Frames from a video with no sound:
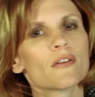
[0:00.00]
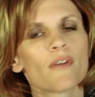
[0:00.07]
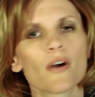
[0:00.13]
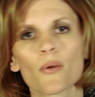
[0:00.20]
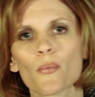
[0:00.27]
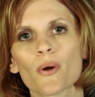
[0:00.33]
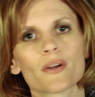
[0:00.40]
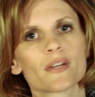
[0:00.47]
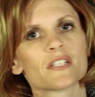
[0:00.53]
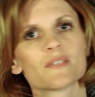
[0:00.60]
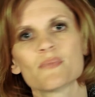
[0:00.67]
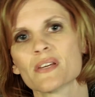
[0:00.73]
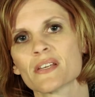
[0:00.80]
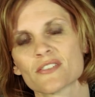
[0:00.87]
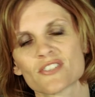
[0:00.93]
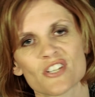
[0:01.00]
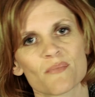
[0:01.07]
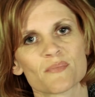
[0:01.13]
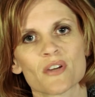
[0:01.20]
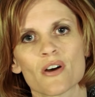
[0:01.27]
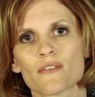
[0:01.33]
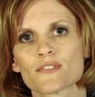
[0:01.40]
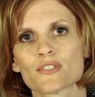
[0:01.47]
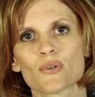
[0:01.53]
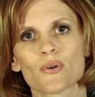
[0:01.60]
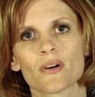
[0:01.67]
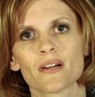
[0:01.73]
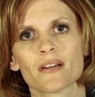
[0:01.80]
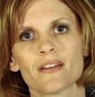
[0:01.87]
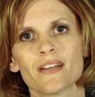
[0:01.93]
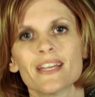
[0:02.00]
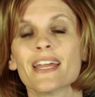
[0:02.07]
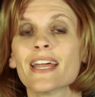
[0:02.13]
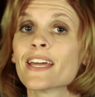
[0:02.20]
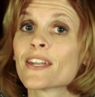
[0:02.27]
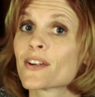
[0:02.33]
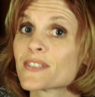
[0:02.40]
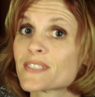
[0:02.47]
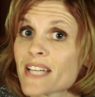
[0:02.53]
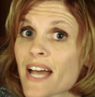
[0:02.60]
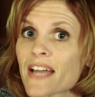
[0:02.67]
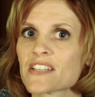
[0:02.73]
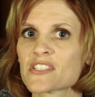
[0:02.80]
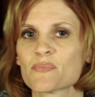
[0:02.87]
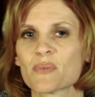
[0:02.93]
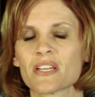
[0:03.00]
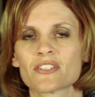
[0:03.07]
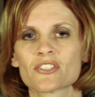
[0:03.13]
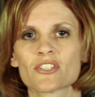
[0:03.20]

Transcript: of our work is being shipped offshore, and our data is being